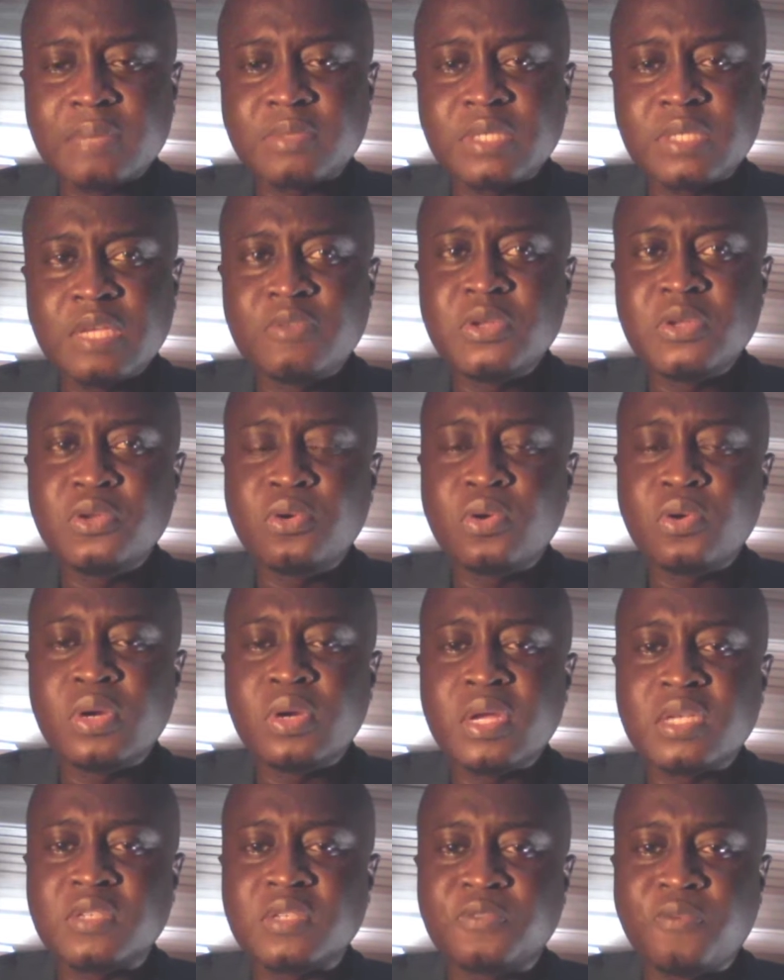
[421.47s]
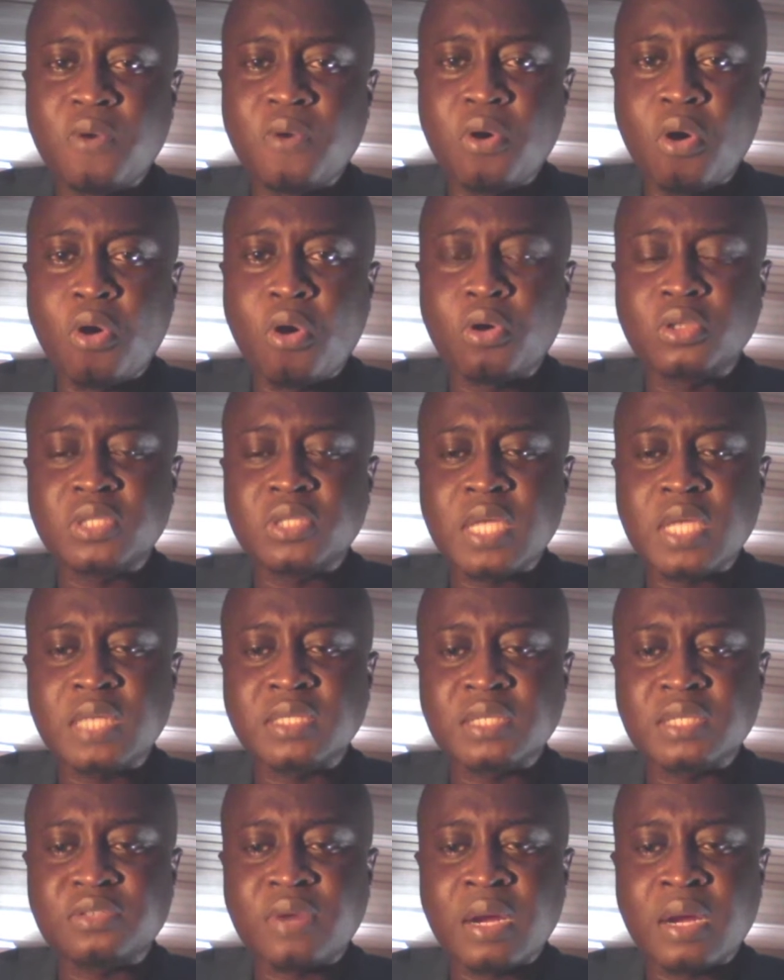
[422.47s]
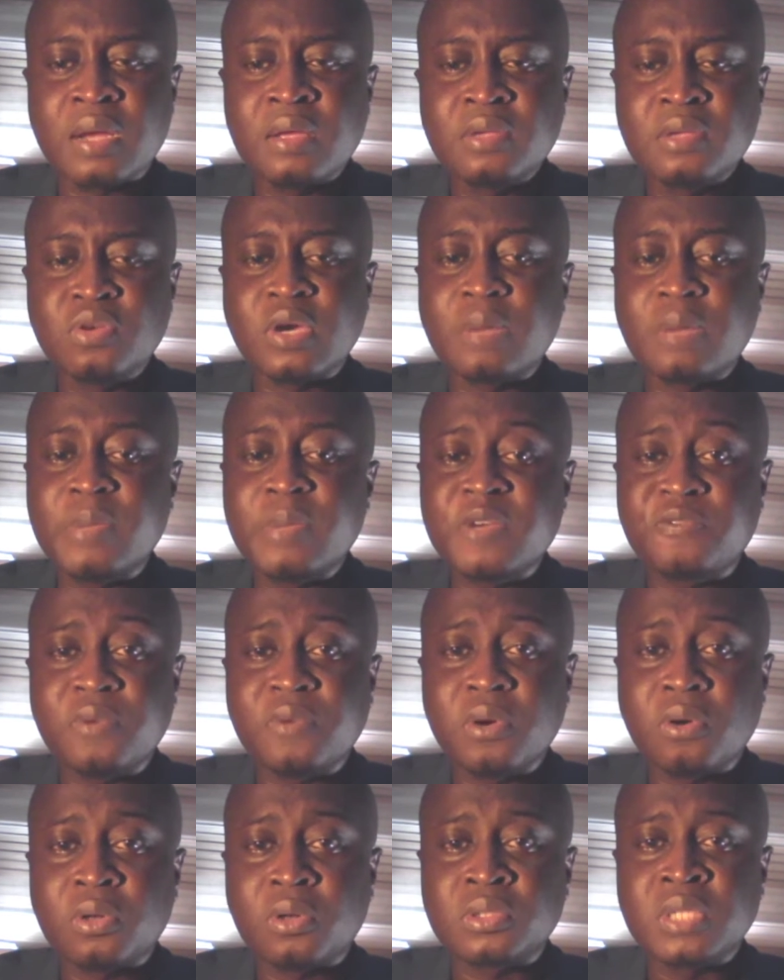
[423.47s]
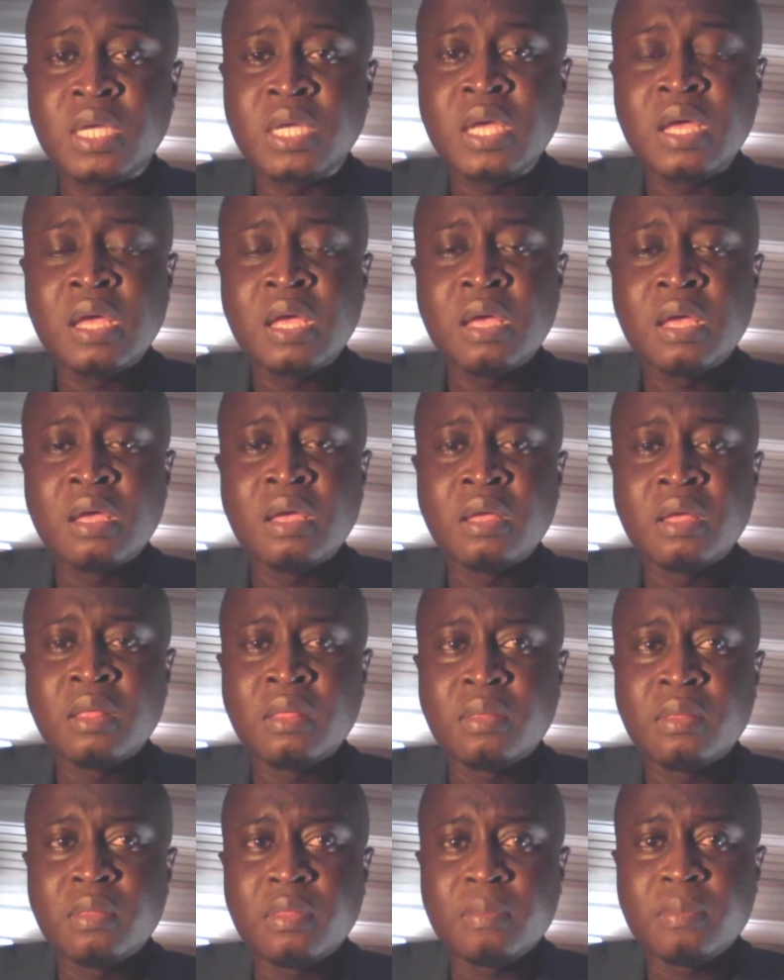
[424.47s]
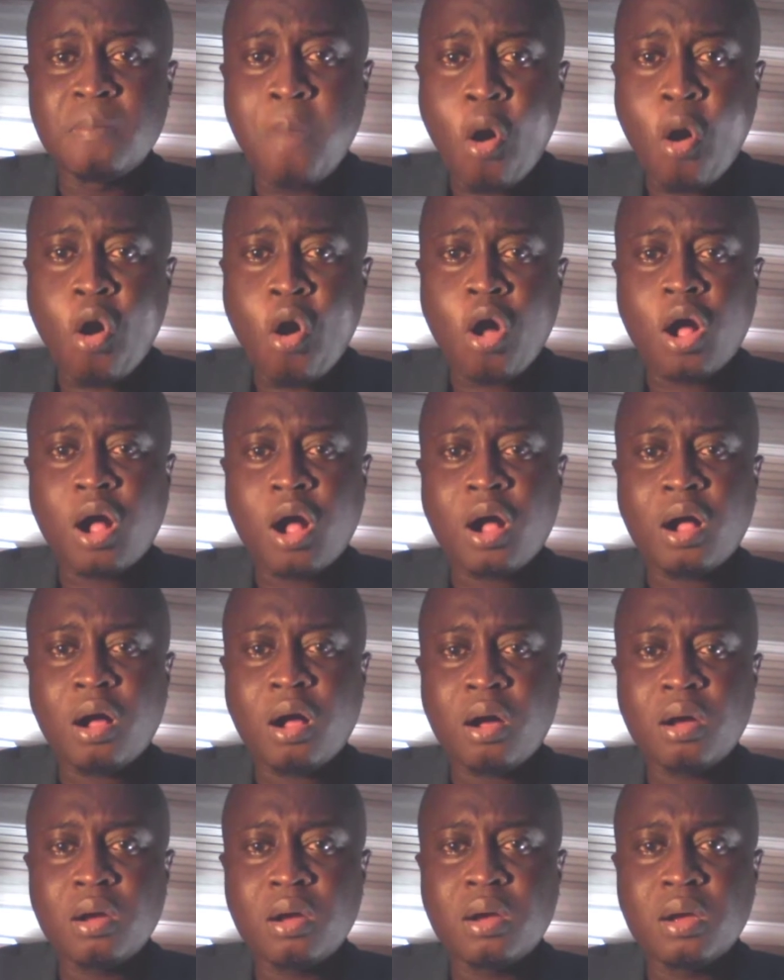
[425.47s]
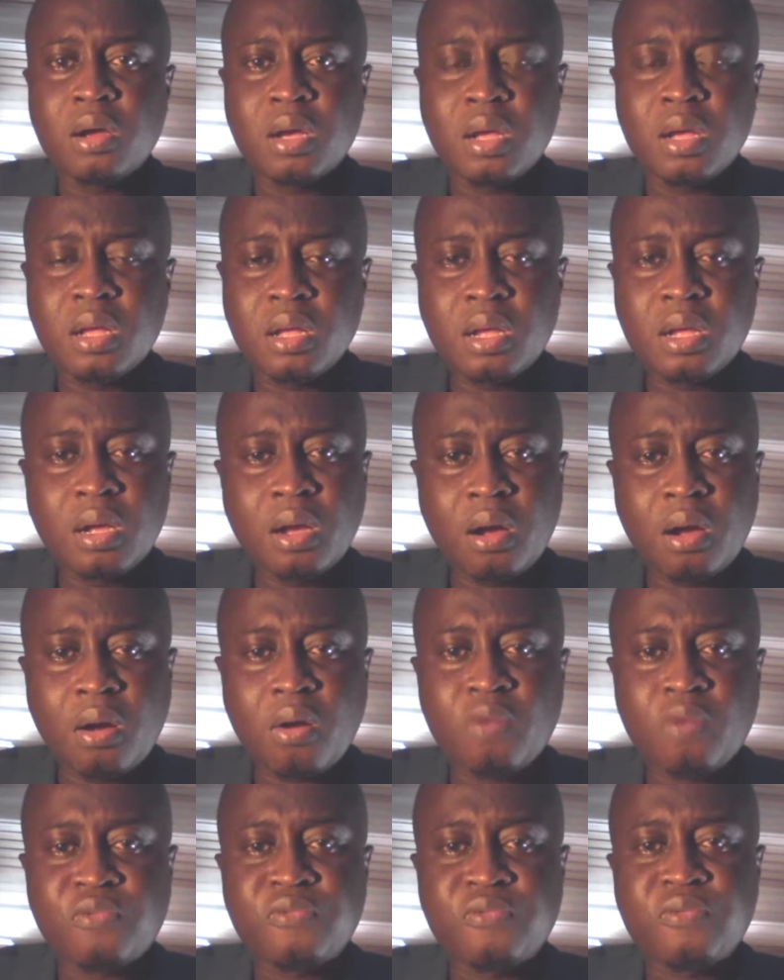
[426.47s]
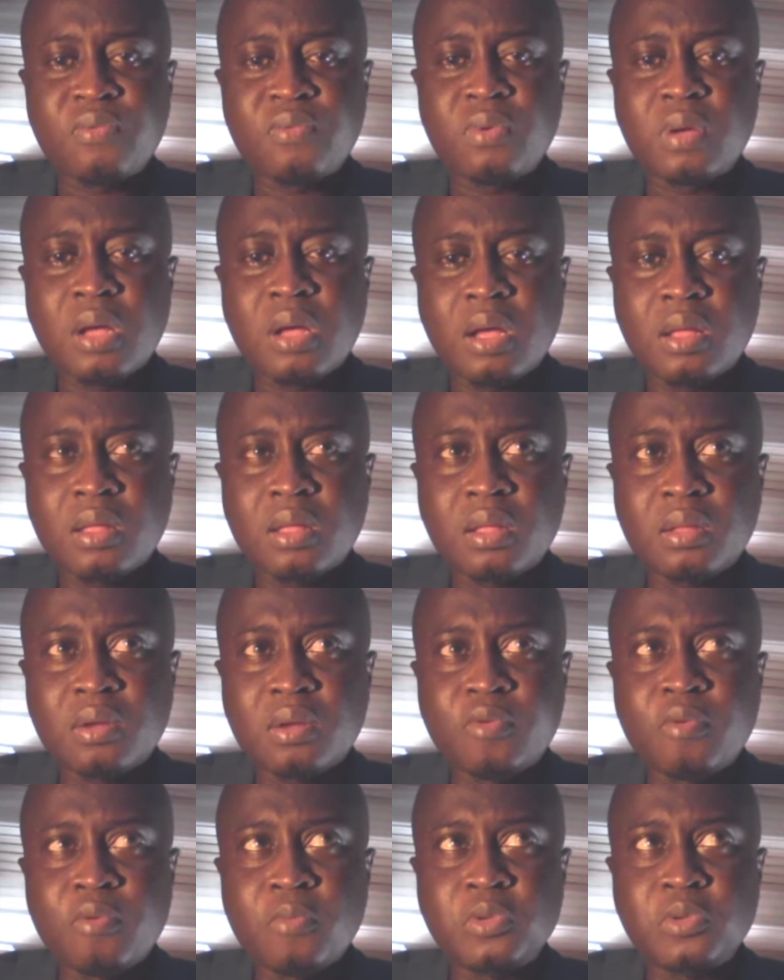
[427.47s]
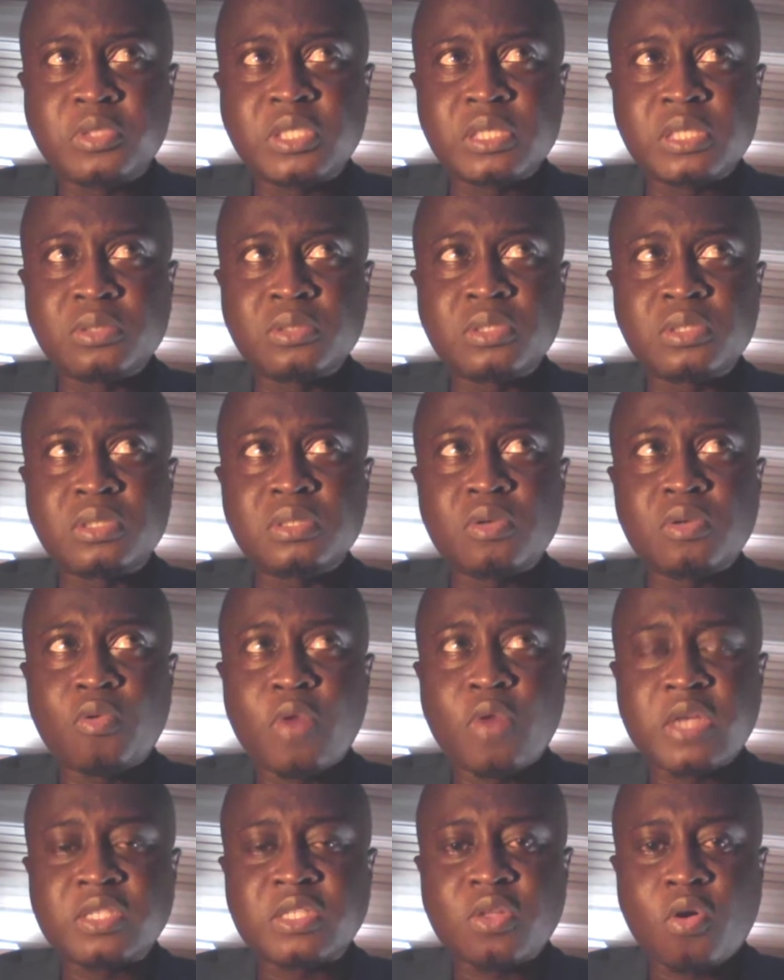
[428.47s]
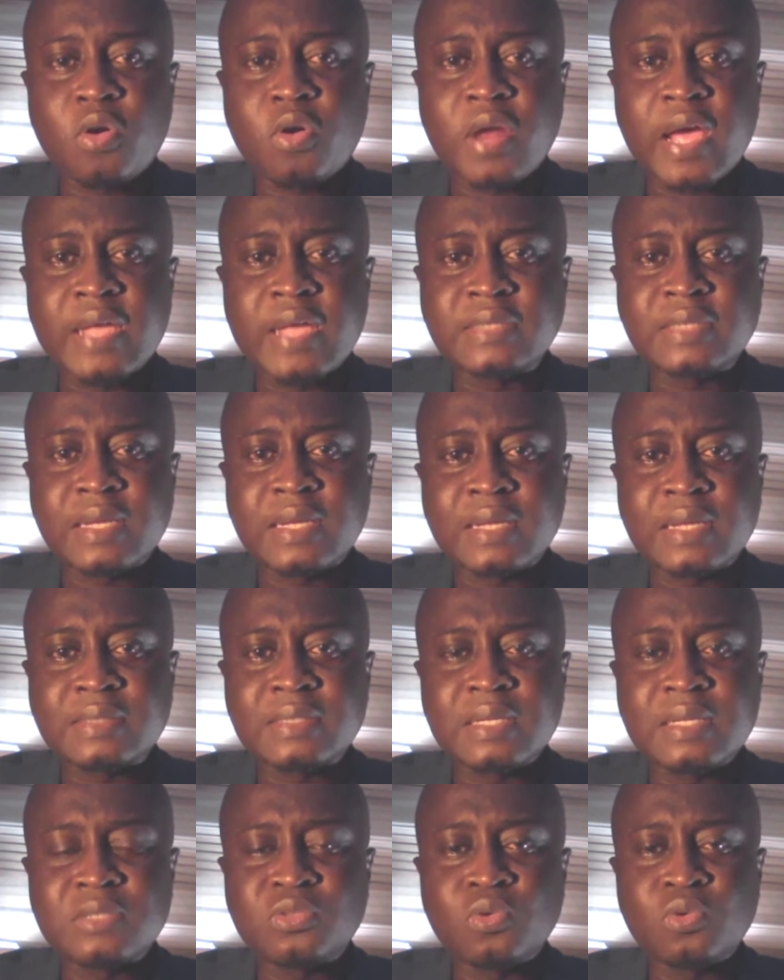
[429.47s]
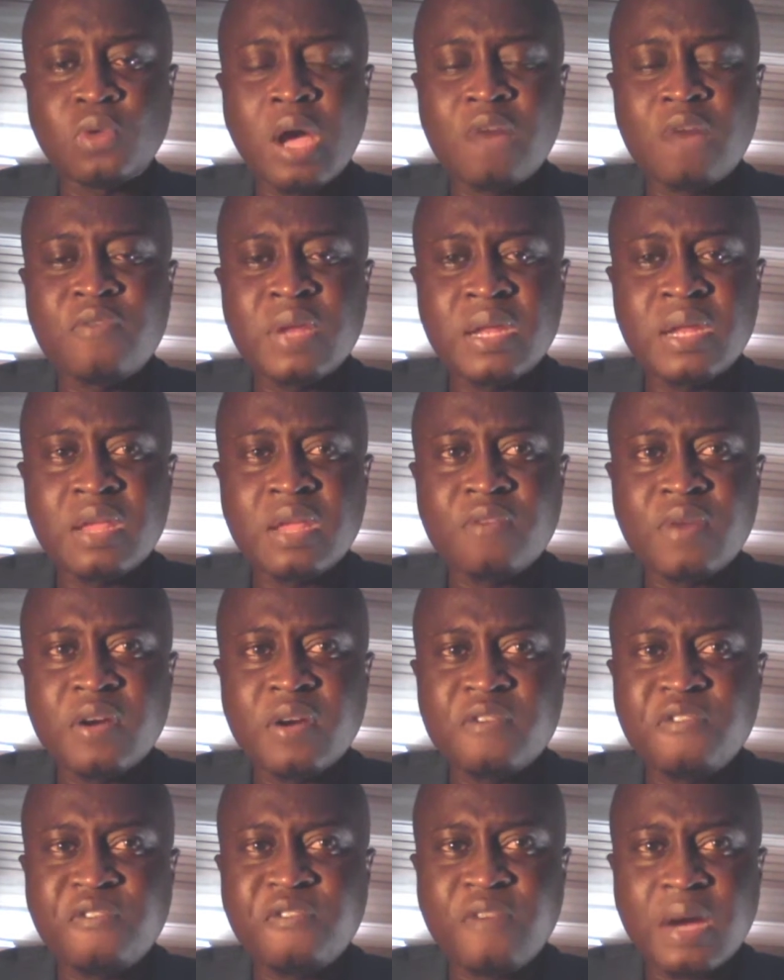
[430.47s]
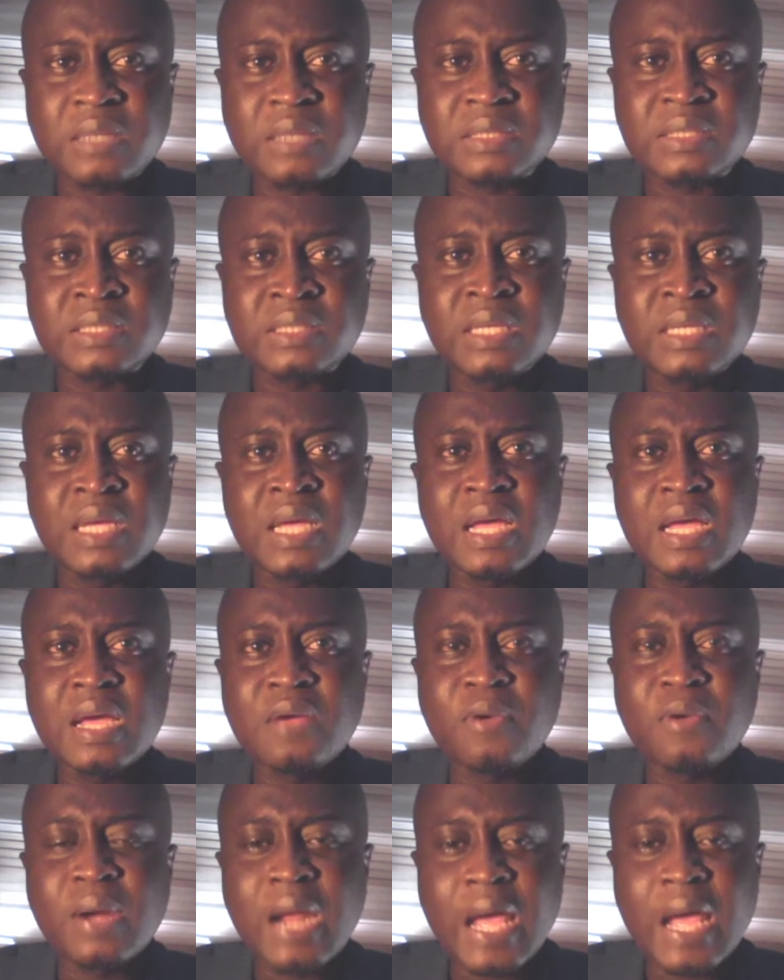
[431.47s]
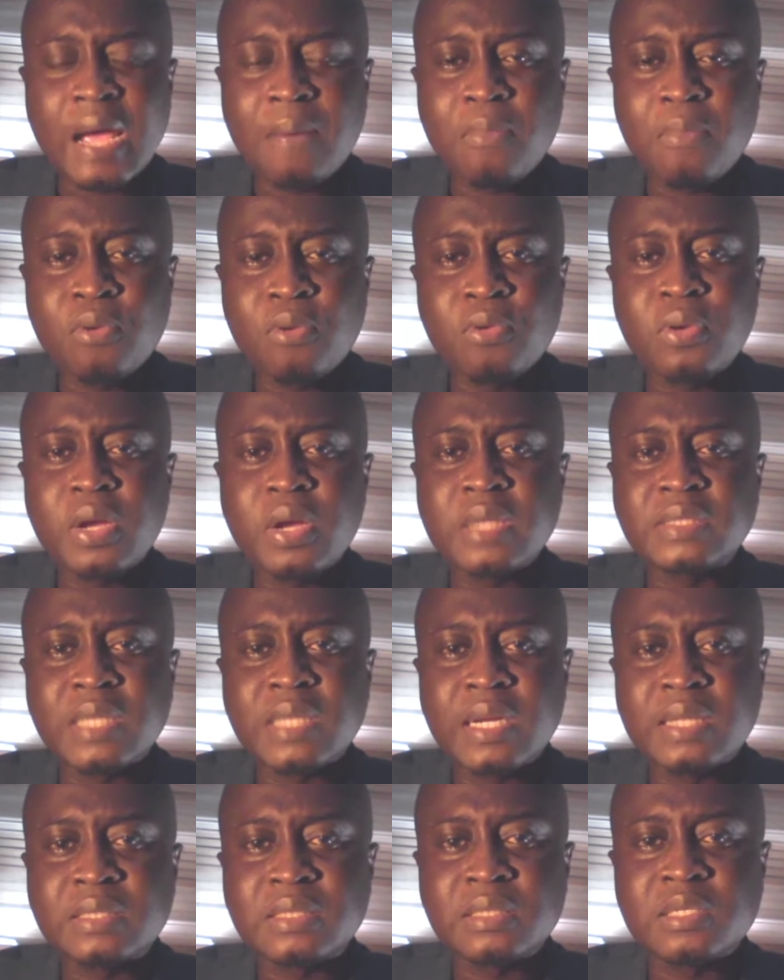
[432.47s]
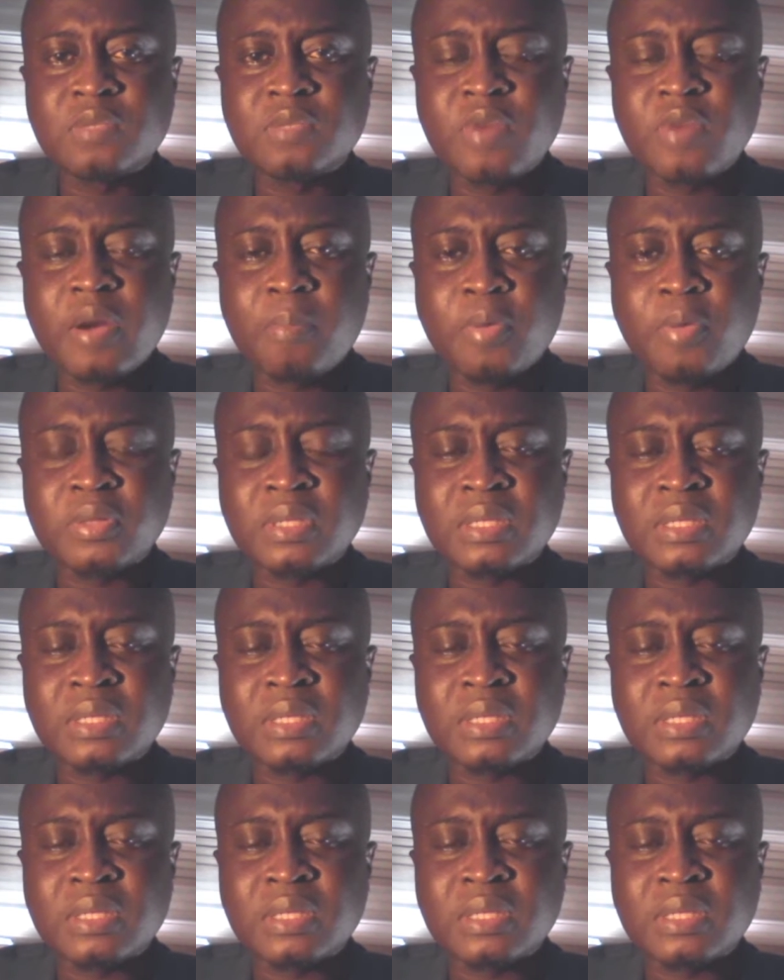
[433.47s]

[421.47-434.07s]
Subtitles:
Even though there is phone calls, etc., you can make phone calls. Bulk of remote sales rest on the internet, and so having a very fast, reliable internet is very important.